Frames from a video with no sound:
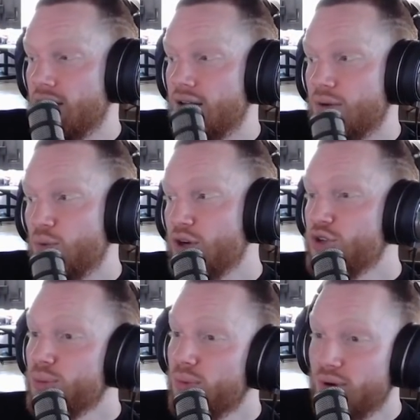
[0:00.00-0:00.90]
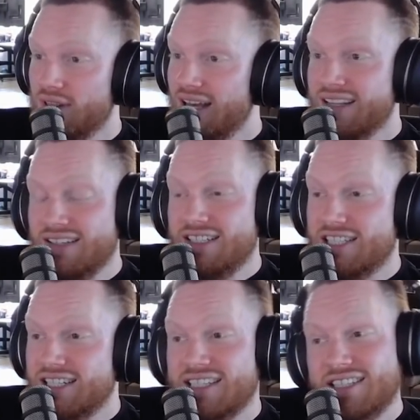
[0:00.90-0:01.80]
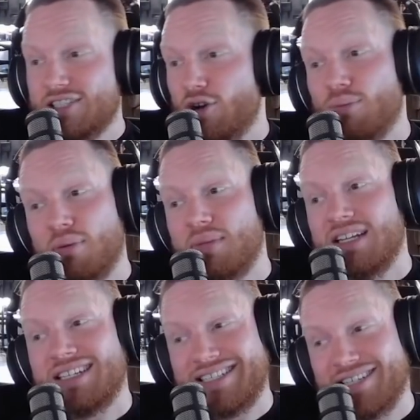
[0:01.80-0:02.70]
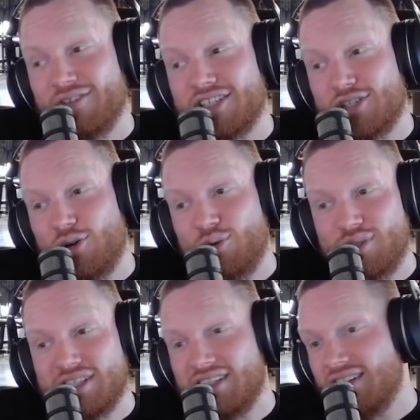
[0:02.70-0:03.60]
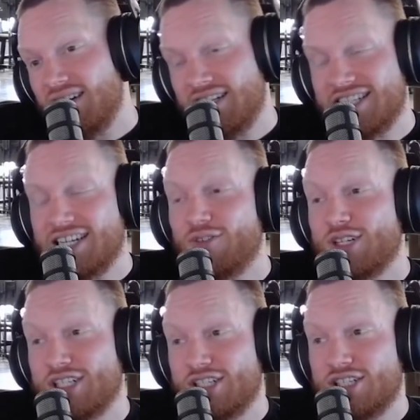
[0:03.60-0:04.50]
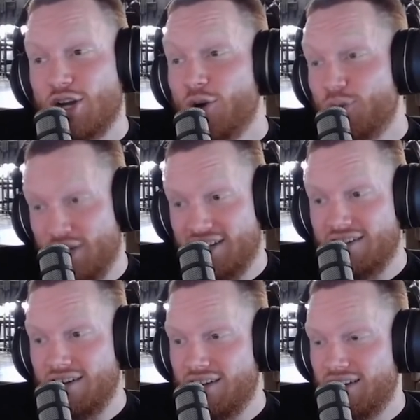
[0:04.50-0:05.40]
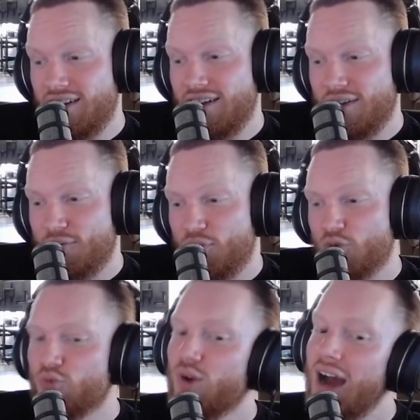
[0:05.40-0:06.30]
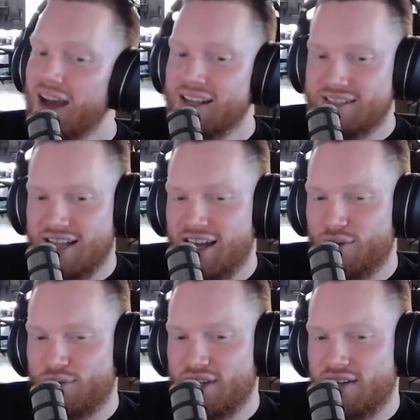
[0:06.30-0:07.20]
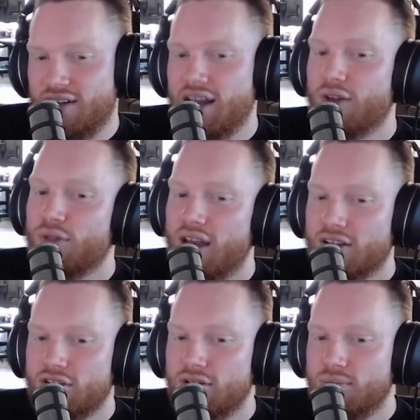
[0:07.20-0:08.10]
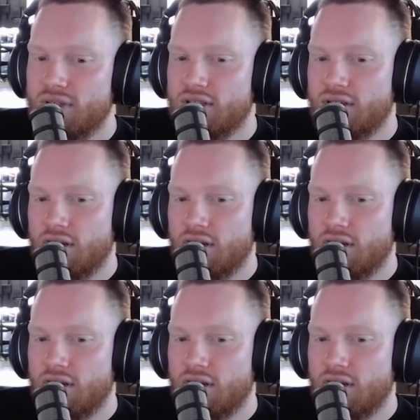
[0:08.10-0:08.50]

where you're more likely to get the dopamine and serotonin rise out of it. Now that could be,